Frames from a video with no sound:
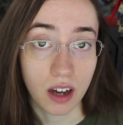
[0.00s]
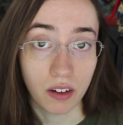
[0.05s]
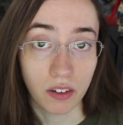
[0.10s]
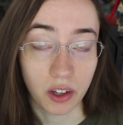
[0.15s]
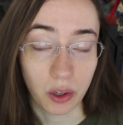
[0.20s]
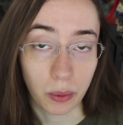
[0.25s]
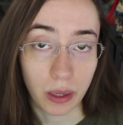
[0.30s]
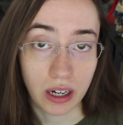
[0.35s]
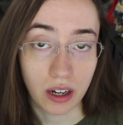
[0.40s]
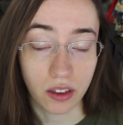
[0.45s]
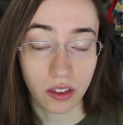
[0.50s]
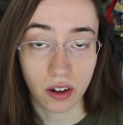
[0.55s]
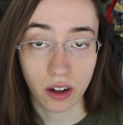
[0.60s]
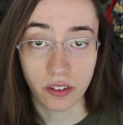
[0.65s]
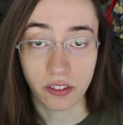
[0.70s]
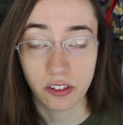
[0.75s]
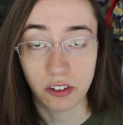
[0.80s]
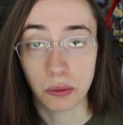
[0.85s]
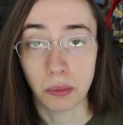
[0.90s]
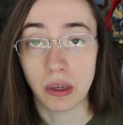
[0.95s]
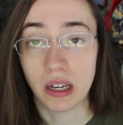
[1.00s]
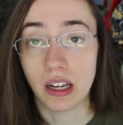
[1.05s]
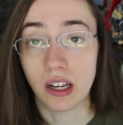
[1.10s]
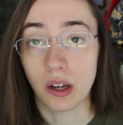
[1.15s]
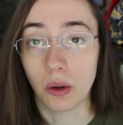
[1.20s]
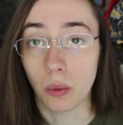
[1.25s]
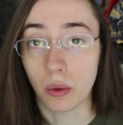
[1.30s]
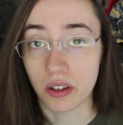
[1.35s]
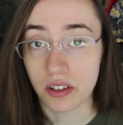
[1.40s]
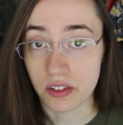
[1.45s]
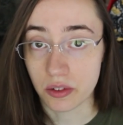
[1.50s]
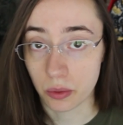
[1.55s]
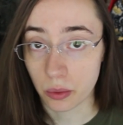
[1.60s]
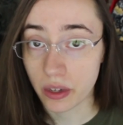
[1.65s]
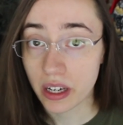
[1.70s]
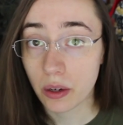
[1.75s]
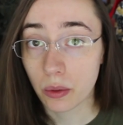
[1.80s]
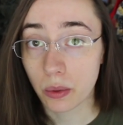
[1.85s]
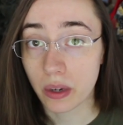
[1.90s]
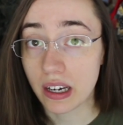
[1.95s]
of the readathon for me was
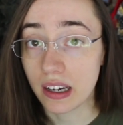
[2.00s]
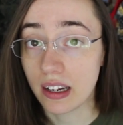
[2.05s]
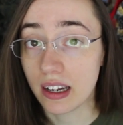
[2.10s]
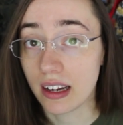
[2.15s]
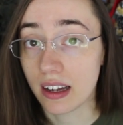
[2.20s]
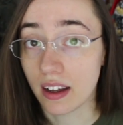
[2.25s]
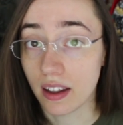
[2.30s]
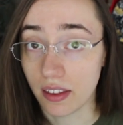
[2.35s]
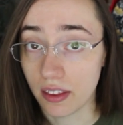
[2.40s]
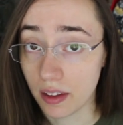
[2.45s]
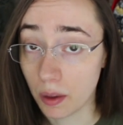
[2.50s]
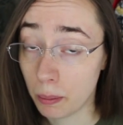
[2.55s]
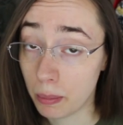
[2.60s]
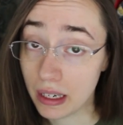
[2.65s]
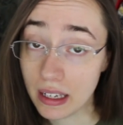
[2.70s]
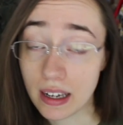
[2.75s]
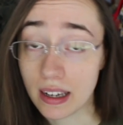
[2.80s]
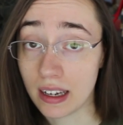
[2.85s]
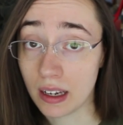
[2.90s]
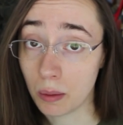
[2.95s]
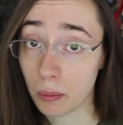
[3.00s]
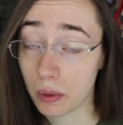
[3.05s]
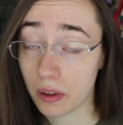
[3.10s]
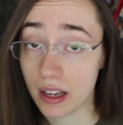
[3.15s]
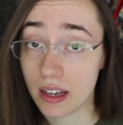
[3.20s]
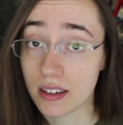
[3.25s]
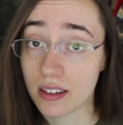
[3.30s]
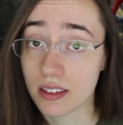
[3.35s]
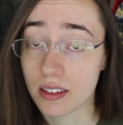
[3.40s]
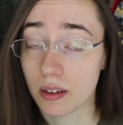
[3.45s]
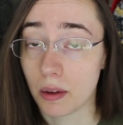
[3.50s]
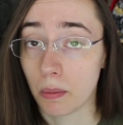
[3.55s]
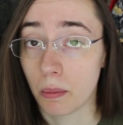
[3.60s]
rereading The Beginning Place